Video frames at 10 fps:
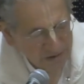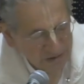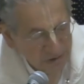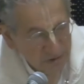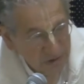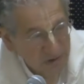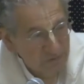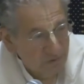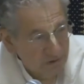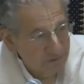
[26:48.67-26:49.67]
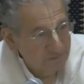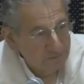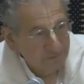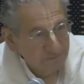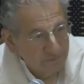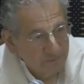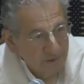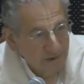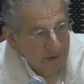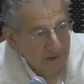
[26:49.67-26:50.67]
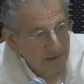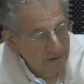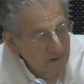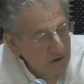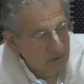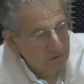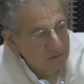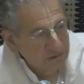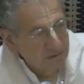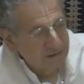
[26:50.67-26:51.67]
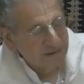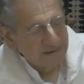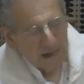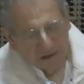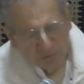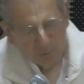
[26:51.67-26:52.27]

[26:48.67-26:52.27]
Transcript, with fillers: just learn to live with it. No, it's not